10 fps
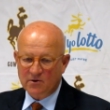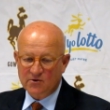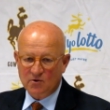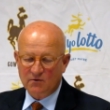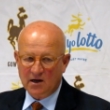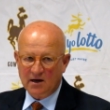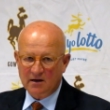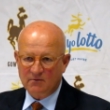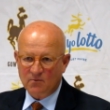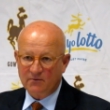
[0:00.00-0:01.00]

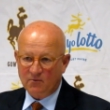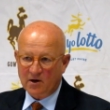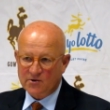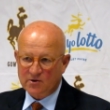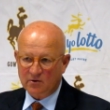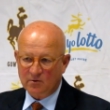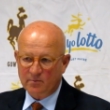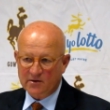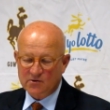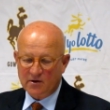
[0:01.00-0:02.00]
rejuvenated and refreshed a little
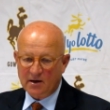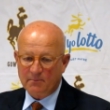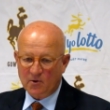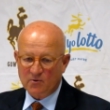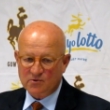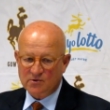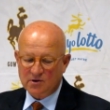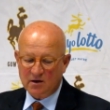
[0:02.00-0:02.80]
bit. So that poses